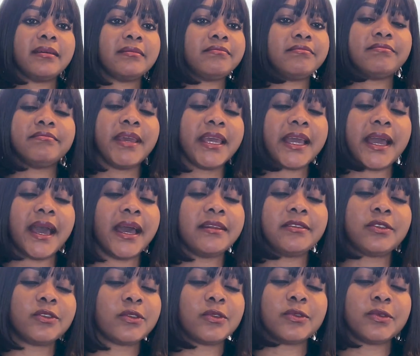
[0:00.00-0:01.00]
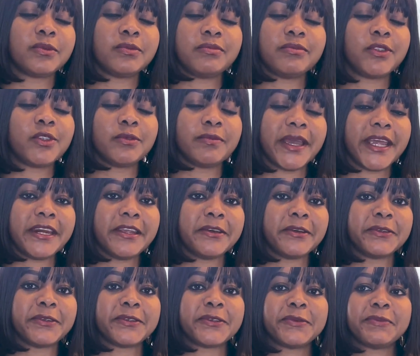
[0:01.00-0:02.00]
make her do my
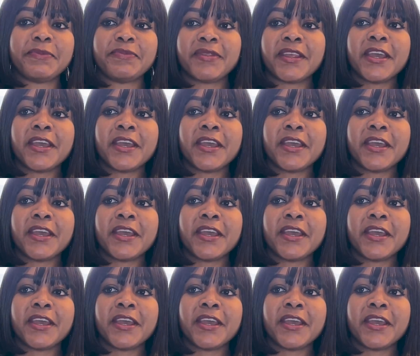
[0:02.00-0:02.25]
nails.